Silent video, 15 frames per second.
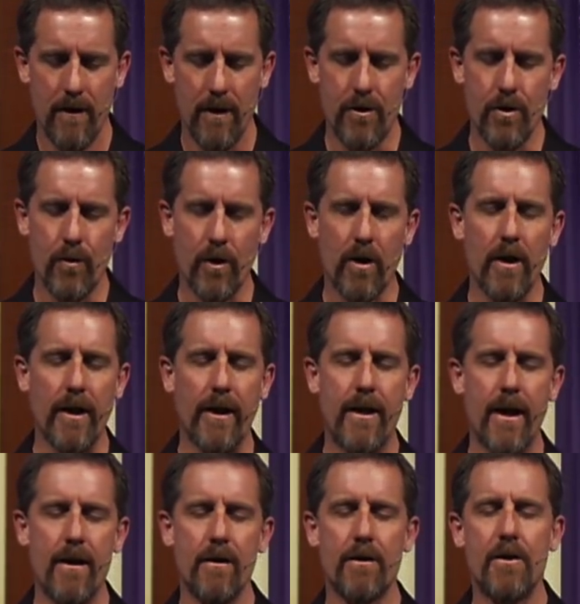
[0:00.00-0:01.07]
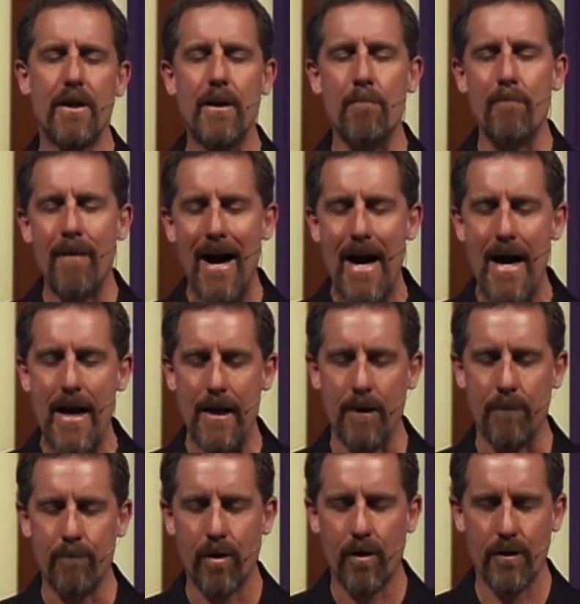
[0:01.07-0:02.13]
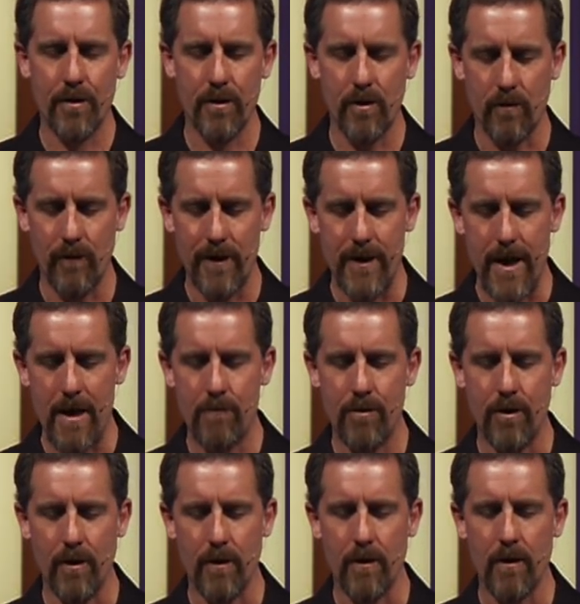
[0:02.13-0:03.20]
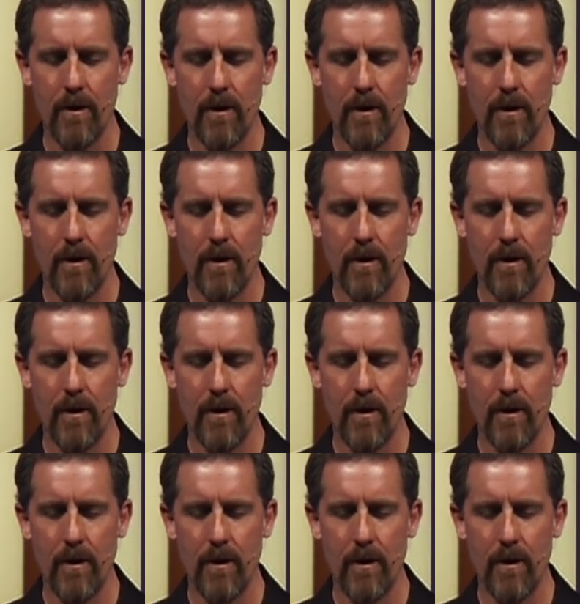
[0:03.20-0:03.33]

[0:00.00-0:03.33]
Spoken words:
that you were going to guarantee my personal redemption,